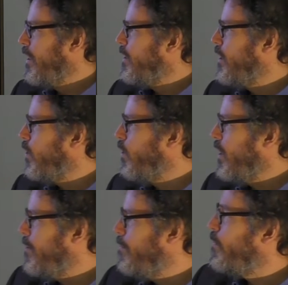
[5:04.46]

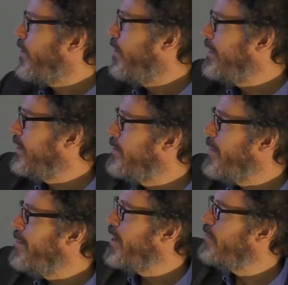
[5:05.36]
So let's
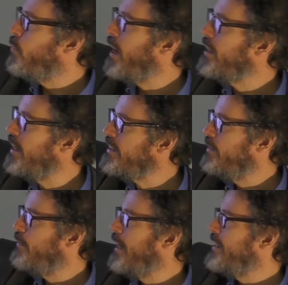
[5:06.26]
remember, if one
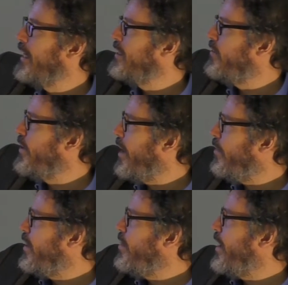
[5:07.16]
testifies against the
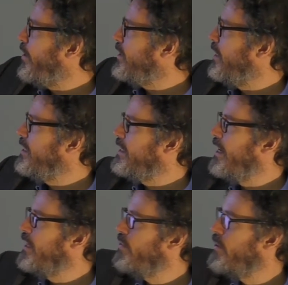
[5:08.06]
other and the other stays
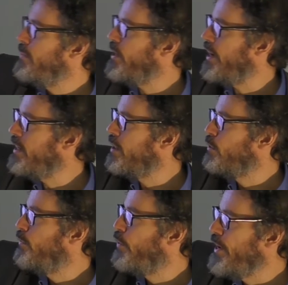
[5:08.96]
silent, the betrayer
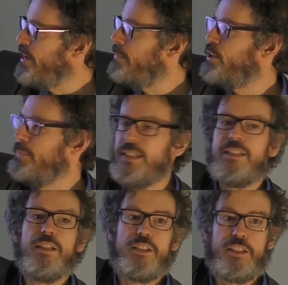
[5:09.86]
goes free, which
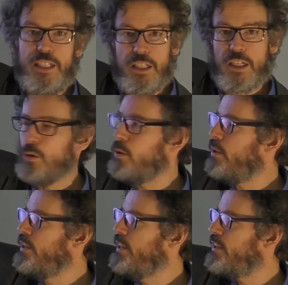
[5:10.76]
means
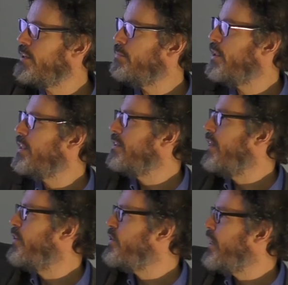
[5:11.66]
0 years in prison,
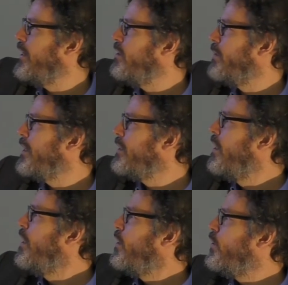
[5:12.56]
and the silent
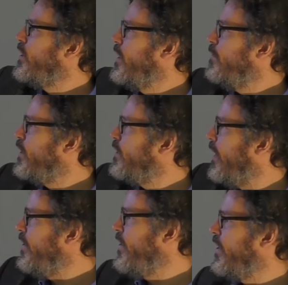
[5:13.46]
one receives
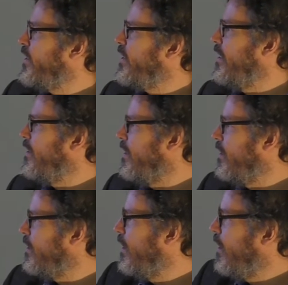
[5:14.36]
10 years
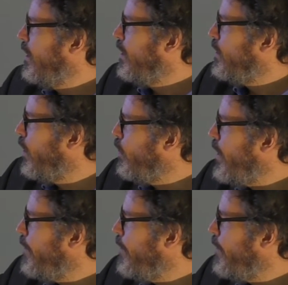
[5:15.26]
sentence. So